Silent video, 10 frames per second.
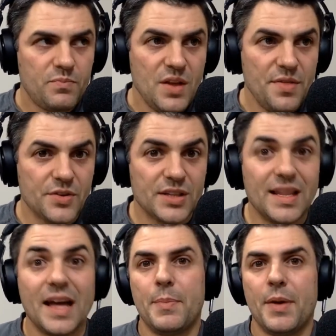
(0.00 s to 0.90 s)
There's a
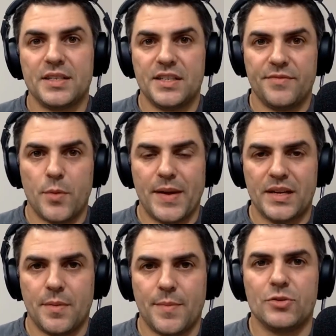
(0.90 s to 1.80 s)
lot of positive
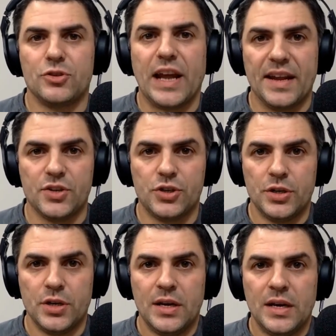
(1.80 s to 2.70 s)
momentum about change.
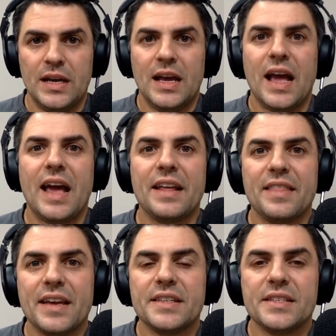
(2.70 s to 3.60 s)
And I
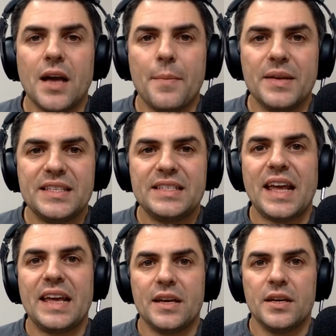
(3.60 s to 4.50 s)
think it's a
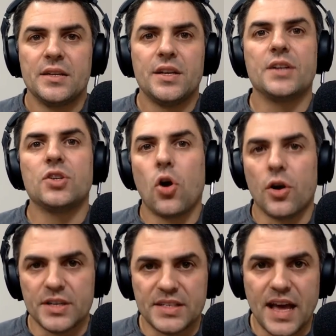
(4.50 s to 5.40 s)
mistake not to
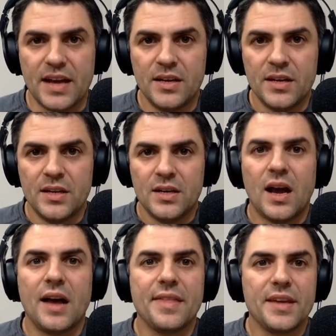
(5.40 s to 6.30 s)
harness that.
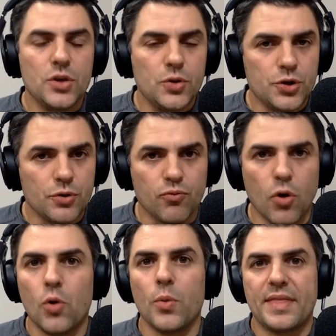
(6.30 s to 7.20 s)
I think you should
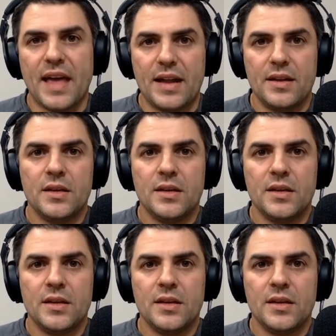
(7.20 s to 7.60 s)
roll with that.